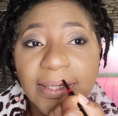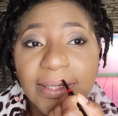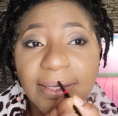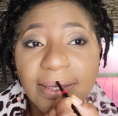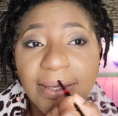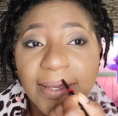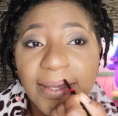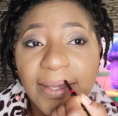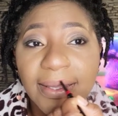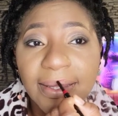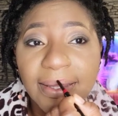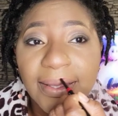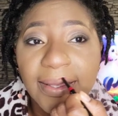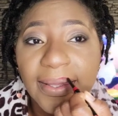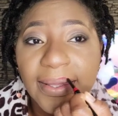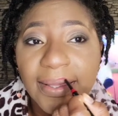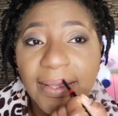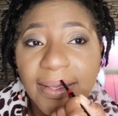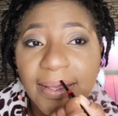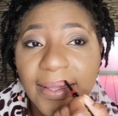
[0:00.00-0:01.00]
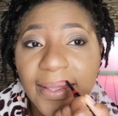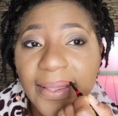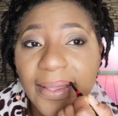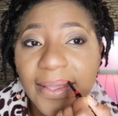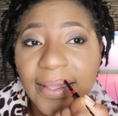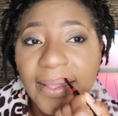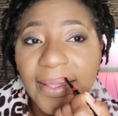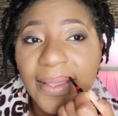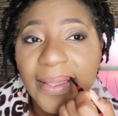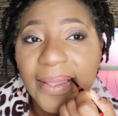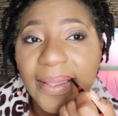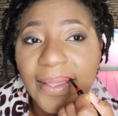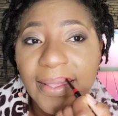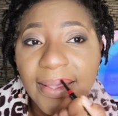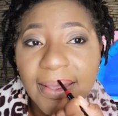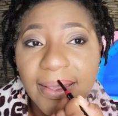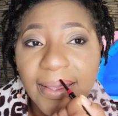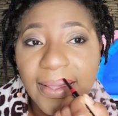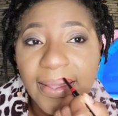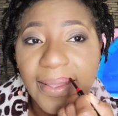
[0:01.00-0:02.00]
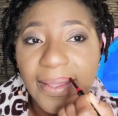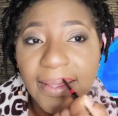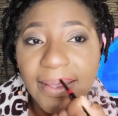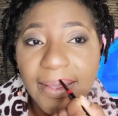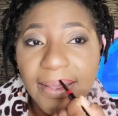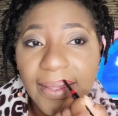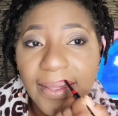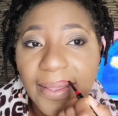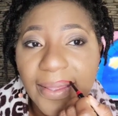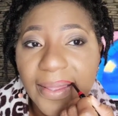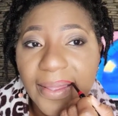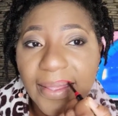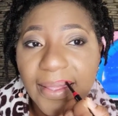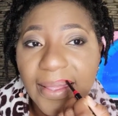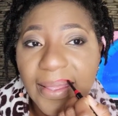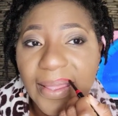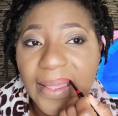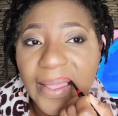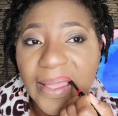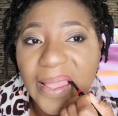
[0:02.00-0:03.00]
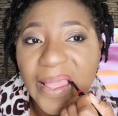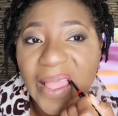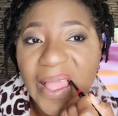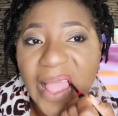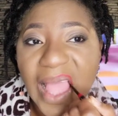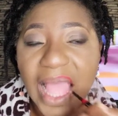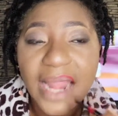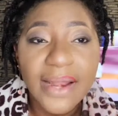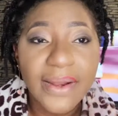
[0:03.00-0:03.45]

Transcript: So, this one. What do you call it? Permanent stick on?